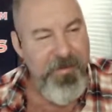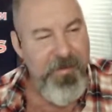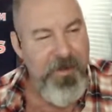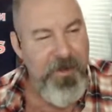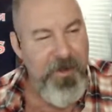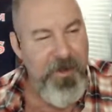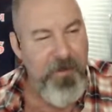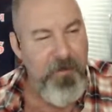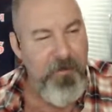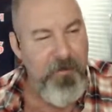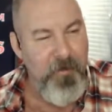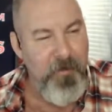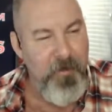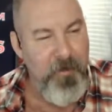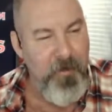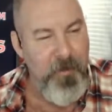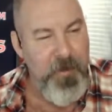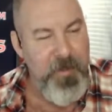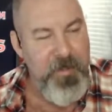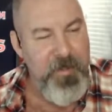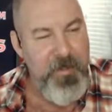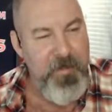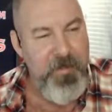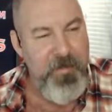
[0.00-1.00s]
Oh,
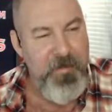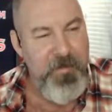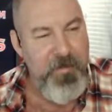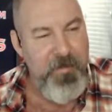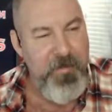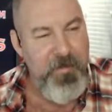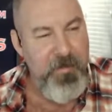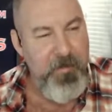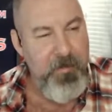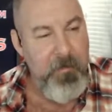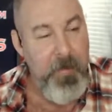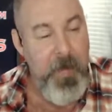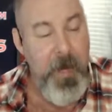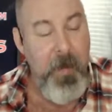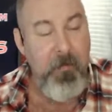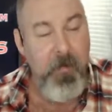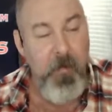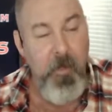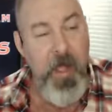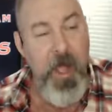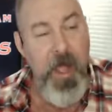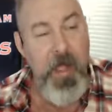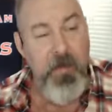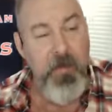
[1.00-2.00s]
Lordy. But I'm
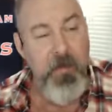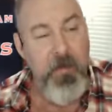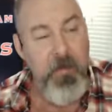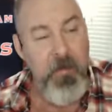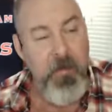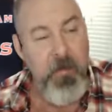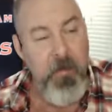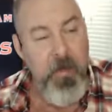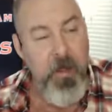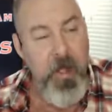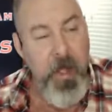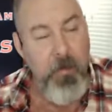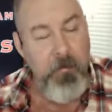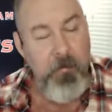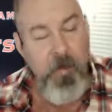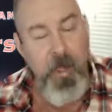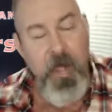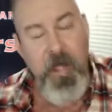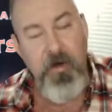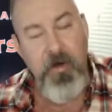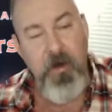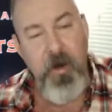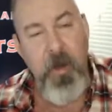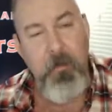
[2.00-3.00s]
glad
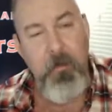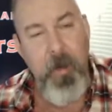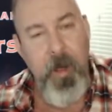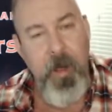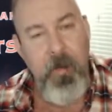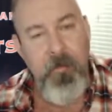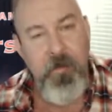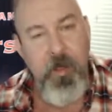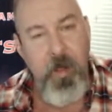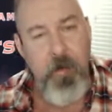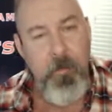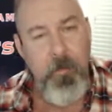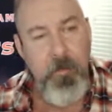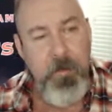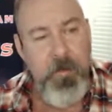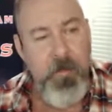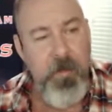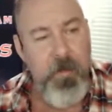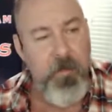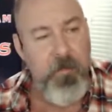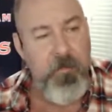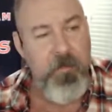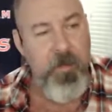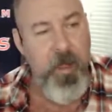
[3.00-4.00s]
you're on, Bosco,
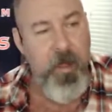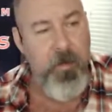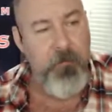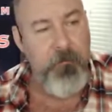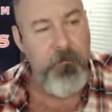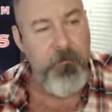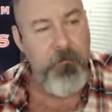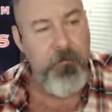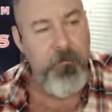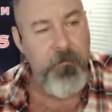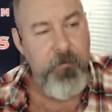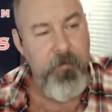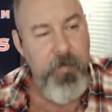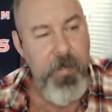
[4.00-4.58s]
because you